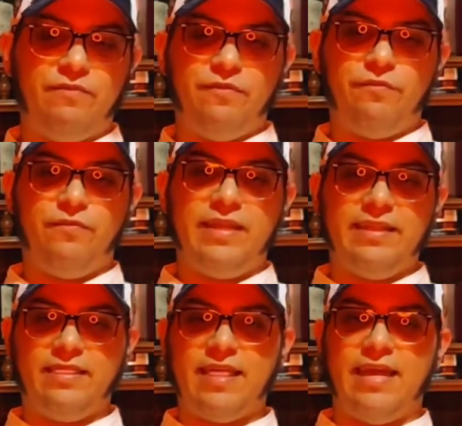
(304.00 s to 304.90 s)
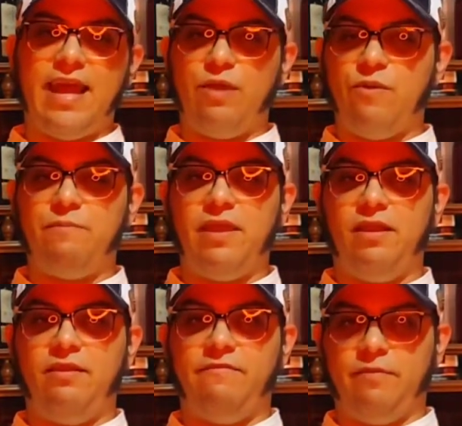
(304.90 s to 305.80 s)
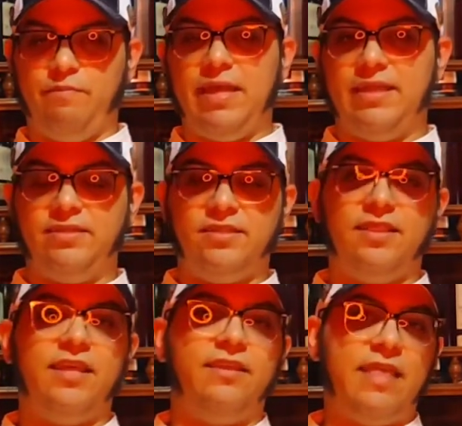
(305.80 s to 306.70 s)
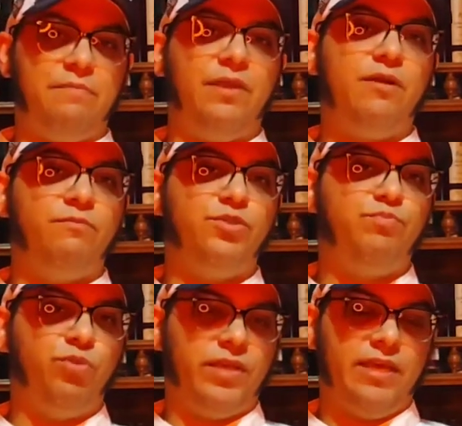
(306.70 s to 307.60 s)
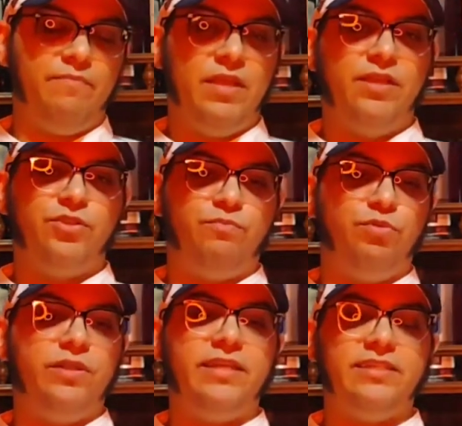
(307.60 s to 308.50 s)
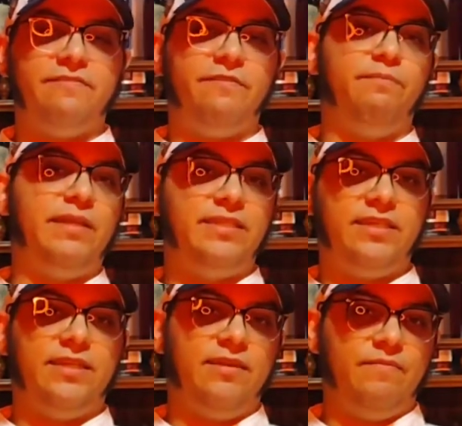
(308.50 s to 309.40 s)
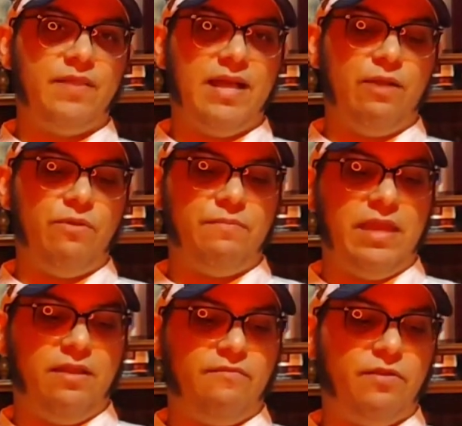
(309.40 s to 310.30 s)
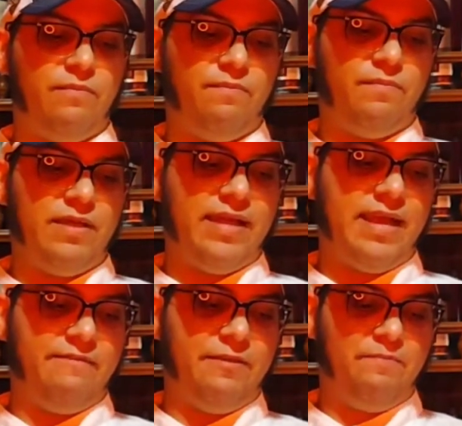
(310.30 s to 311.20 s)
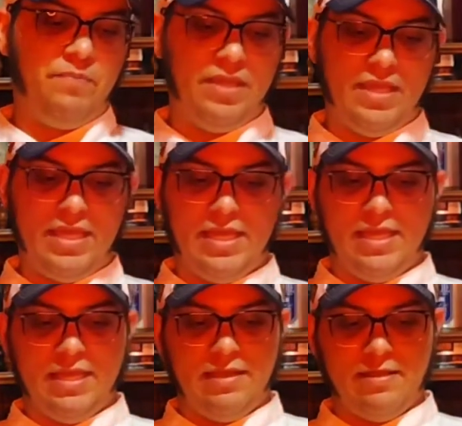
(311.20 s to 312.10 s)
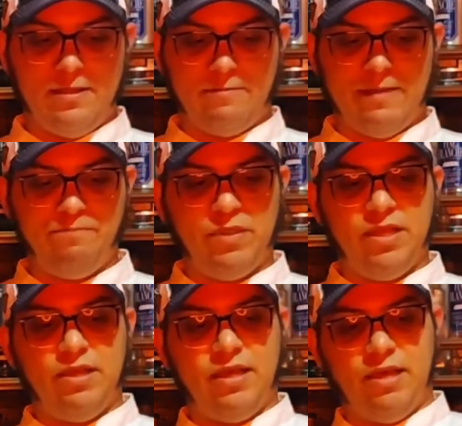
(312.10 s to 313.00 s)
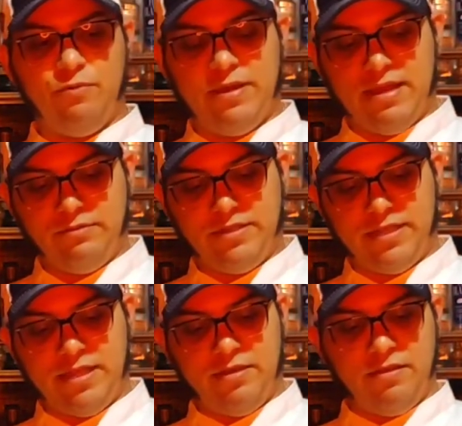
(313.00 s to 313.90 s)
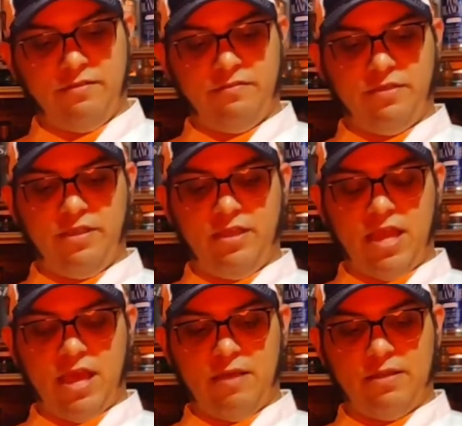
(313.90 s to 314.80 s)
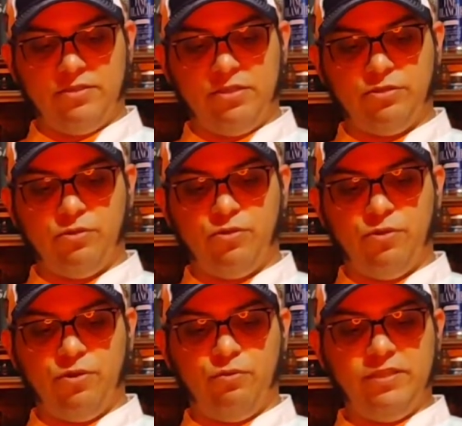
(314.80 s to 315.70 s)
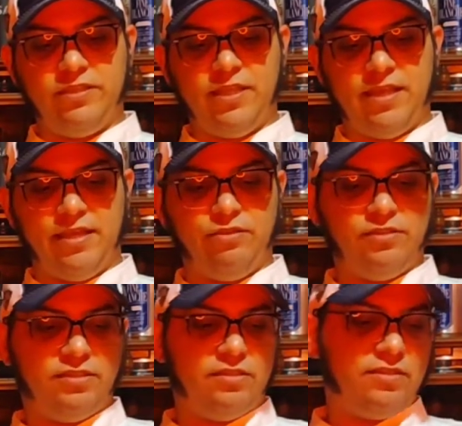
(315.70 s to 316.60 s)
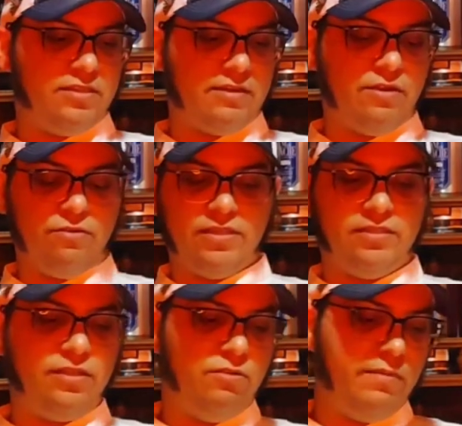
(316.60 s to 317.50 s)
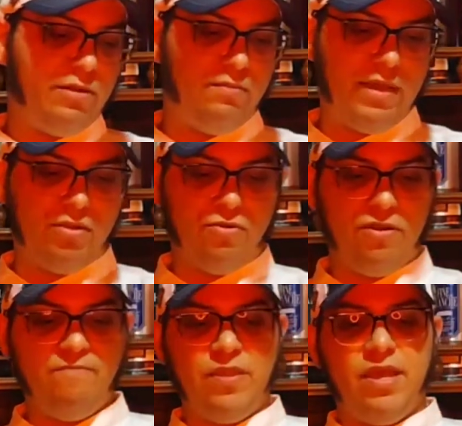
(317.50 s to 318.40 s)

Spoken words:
if you let that aguamiel ferment, then that becomes pulque. So pulque is the fermented aguamiel from agave. Alright, 1 ounce again of the ancestral corn whiskey. I used Sierra Norte single barrel black corn.